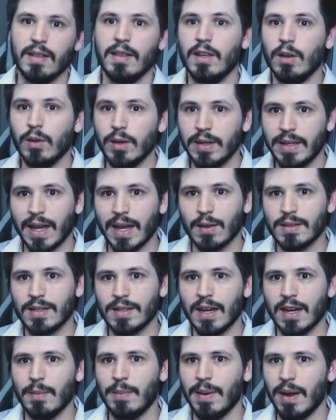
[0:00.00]
The only
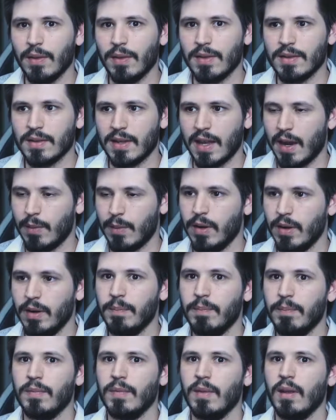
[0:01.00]
downside about this camera
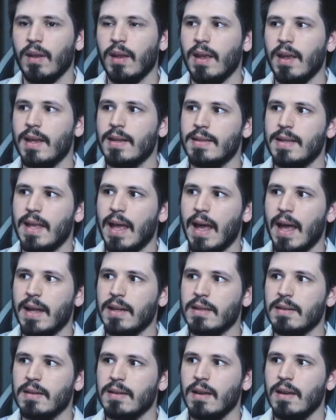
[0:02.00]
is
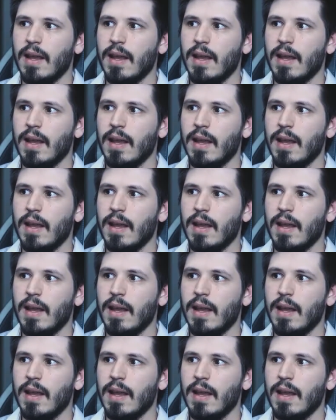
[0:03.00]
that